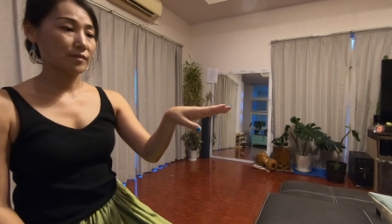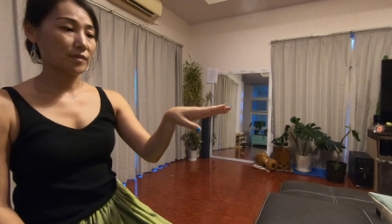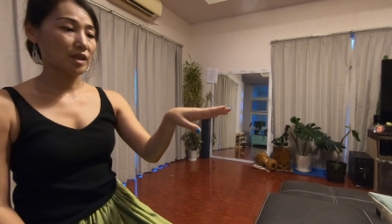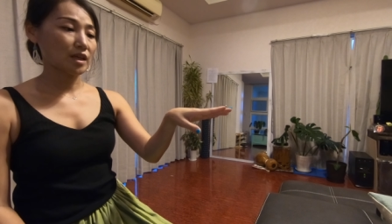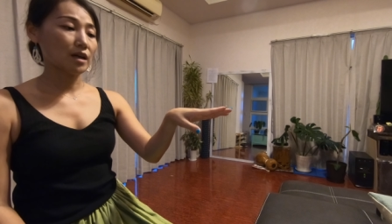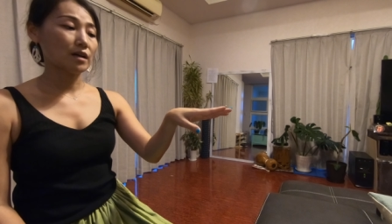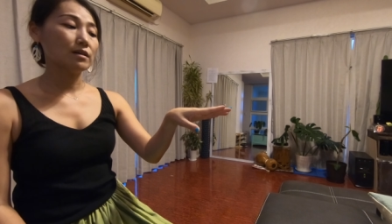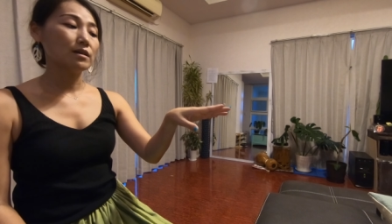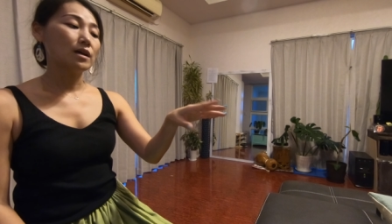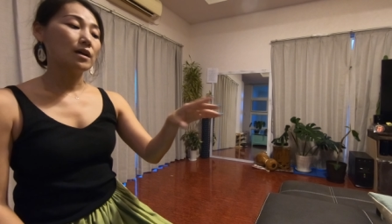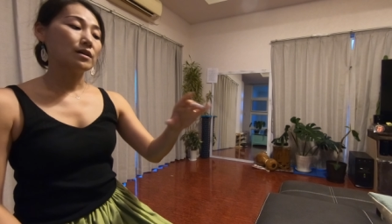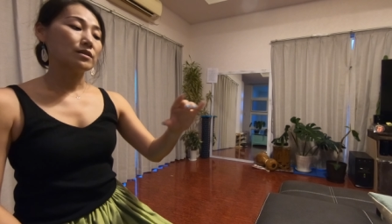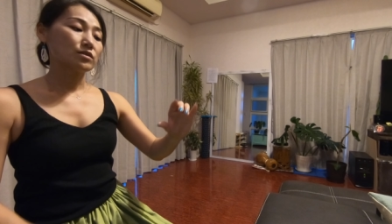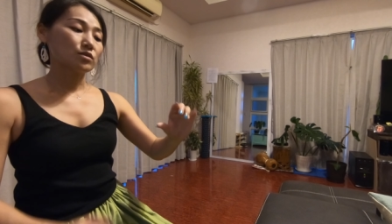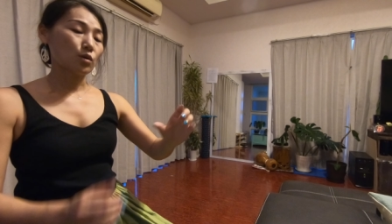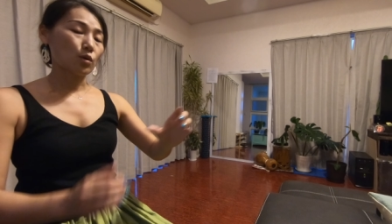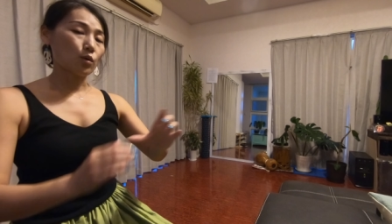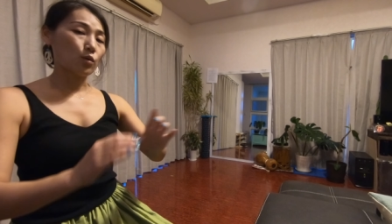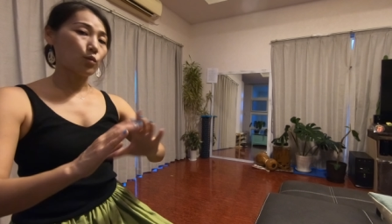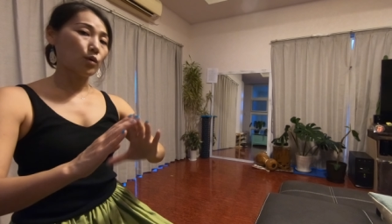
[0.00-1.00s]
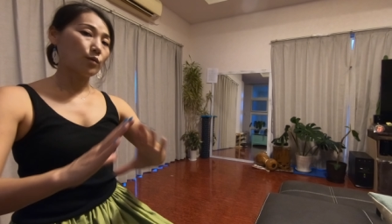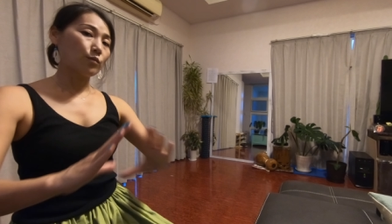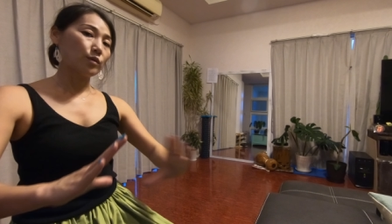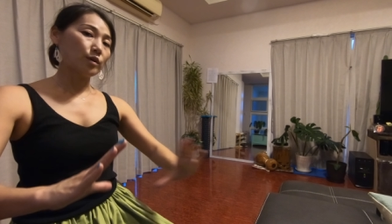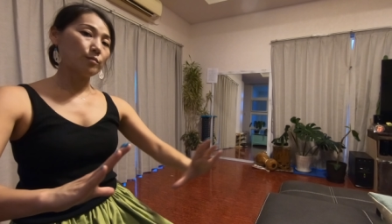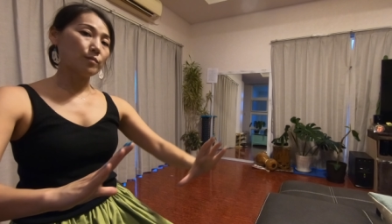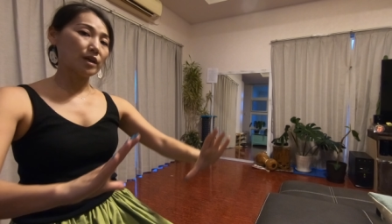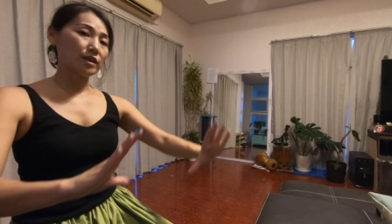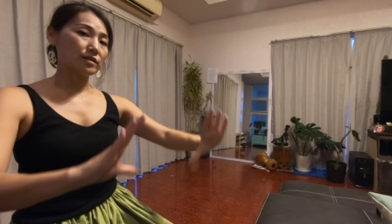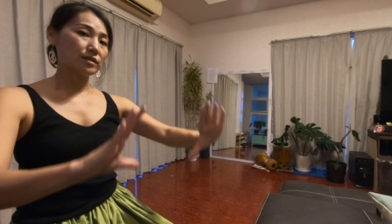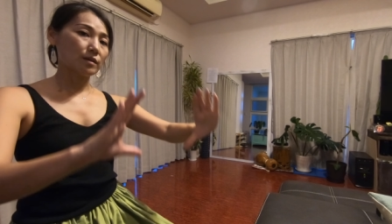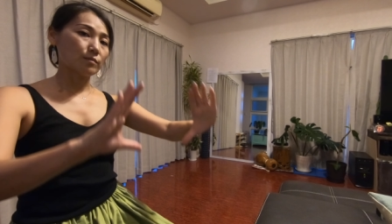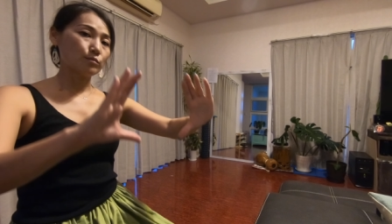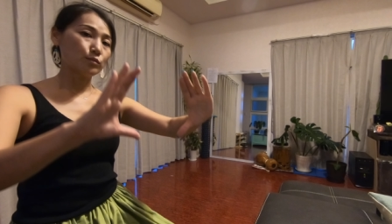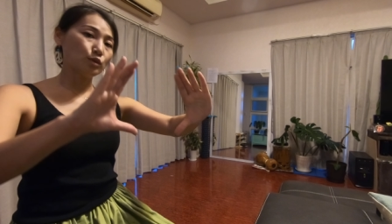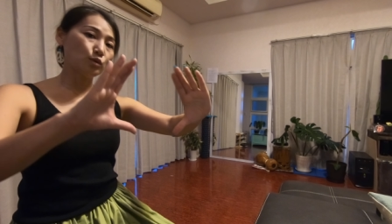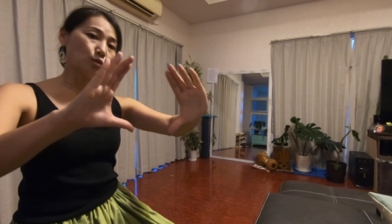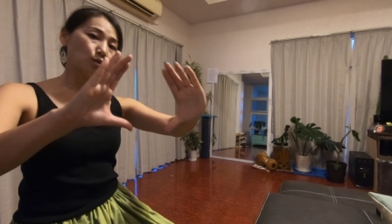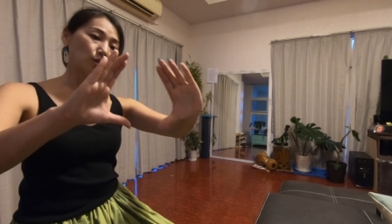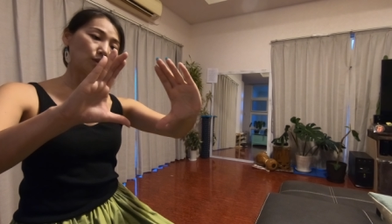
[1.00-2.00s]
yeah so when we make the
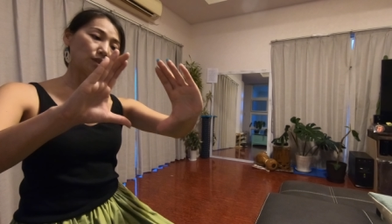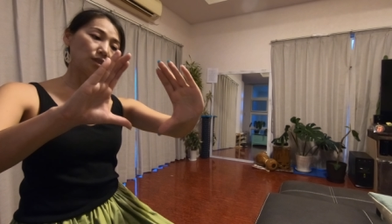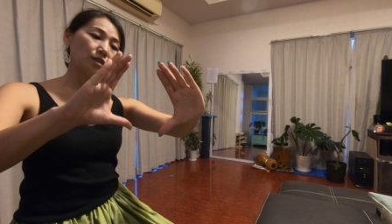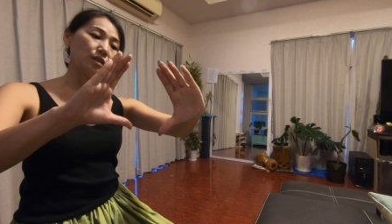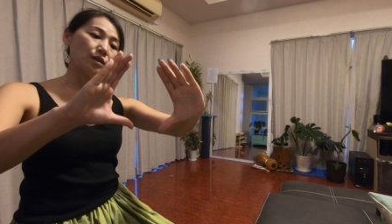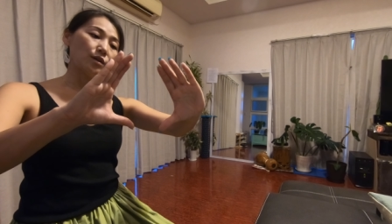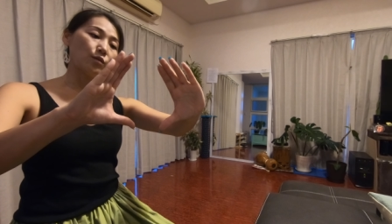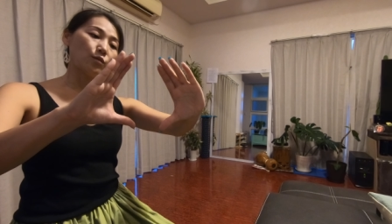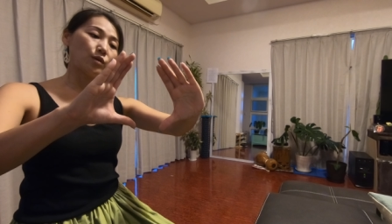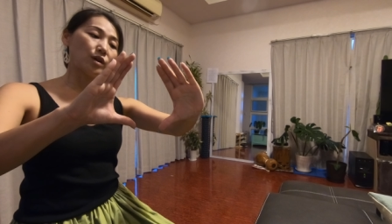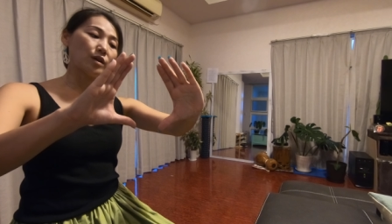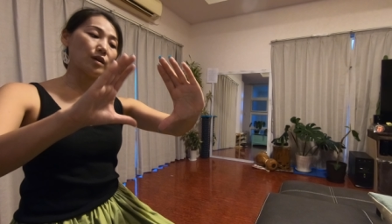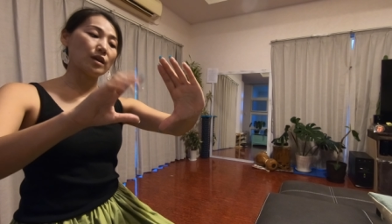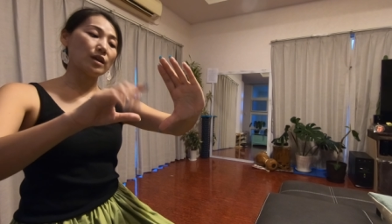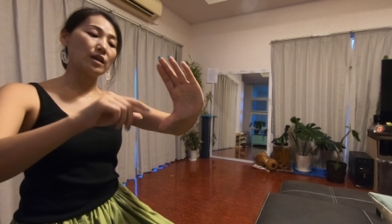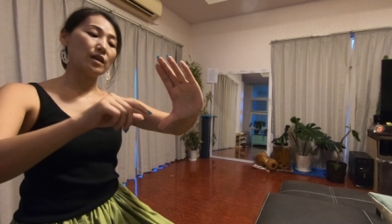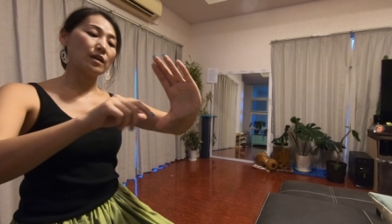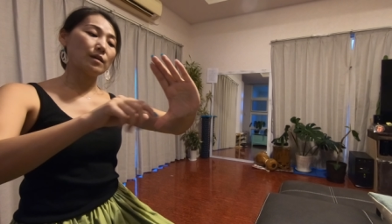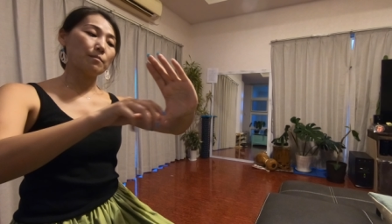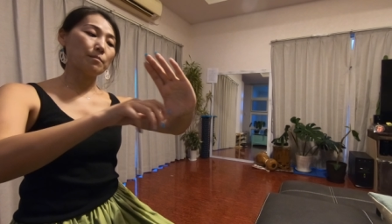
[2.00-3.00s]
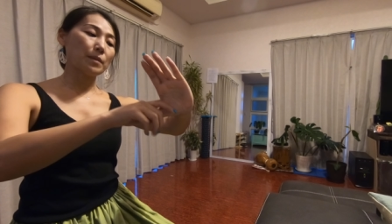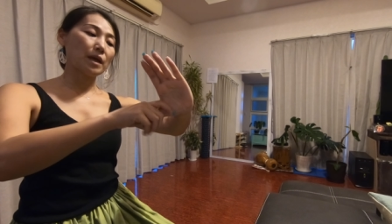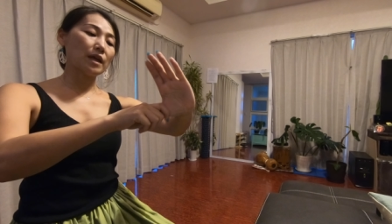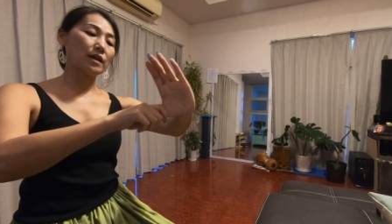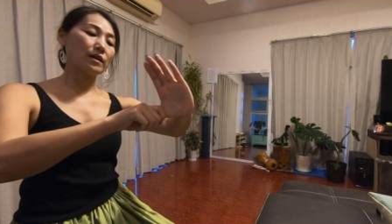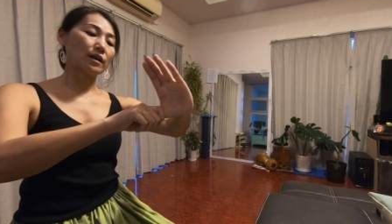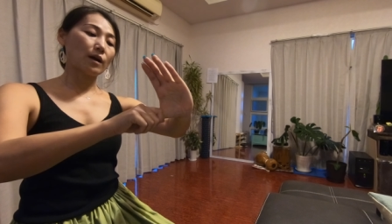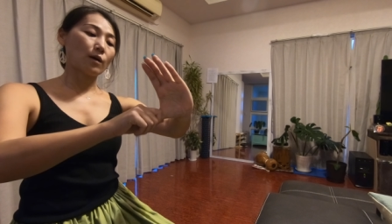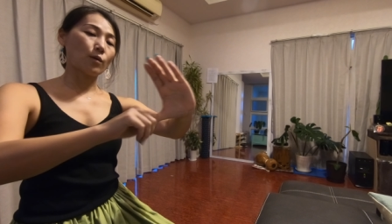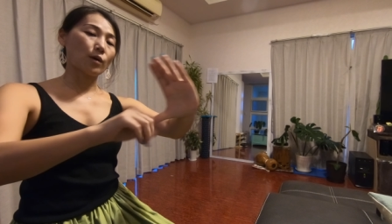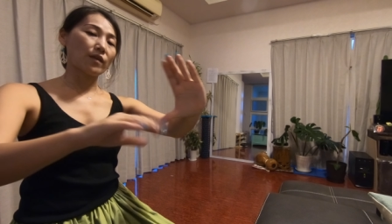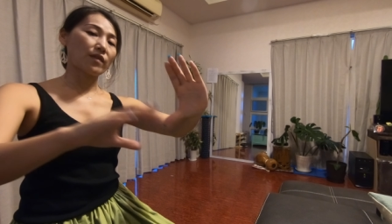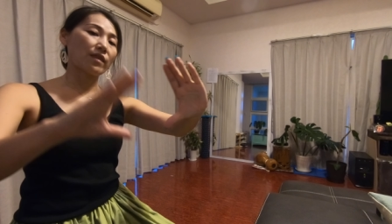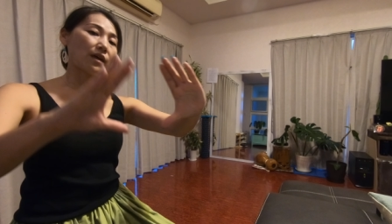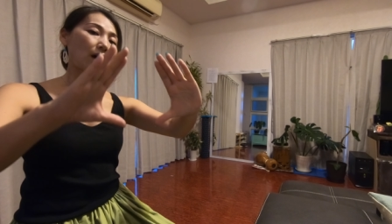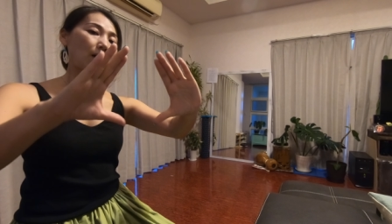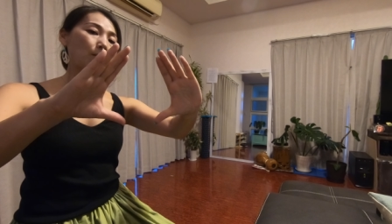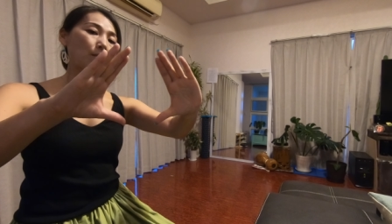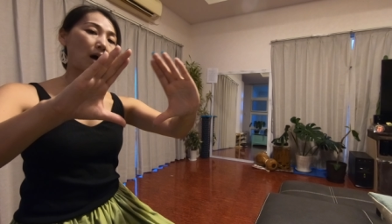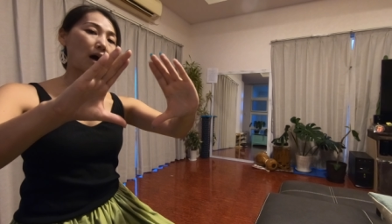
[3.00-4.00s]
moon we make our
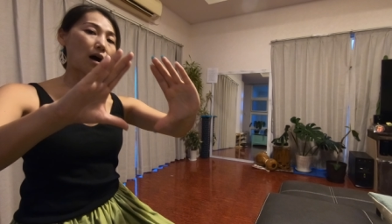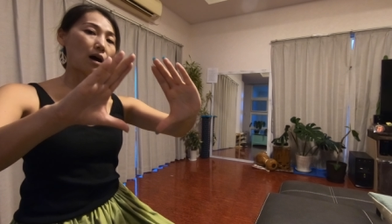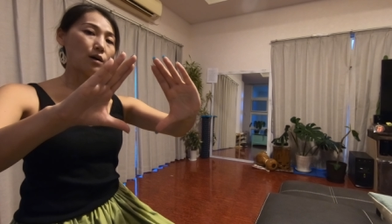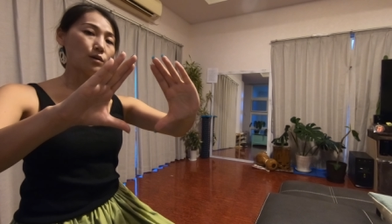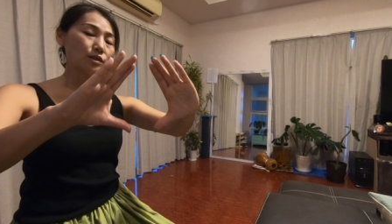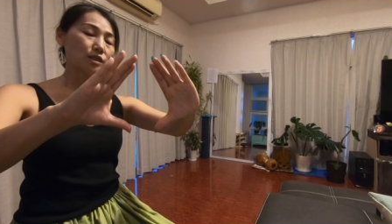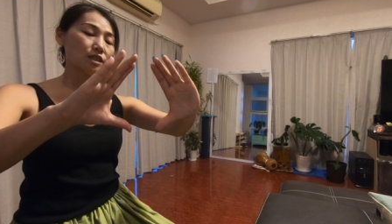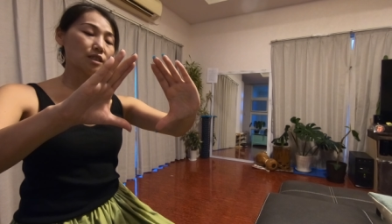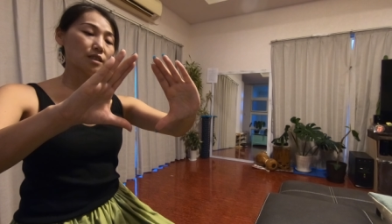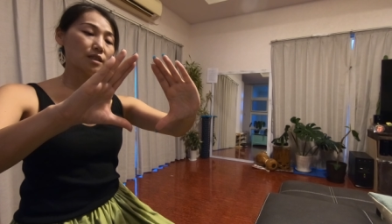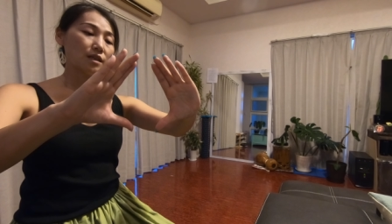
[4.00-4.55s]
thumb out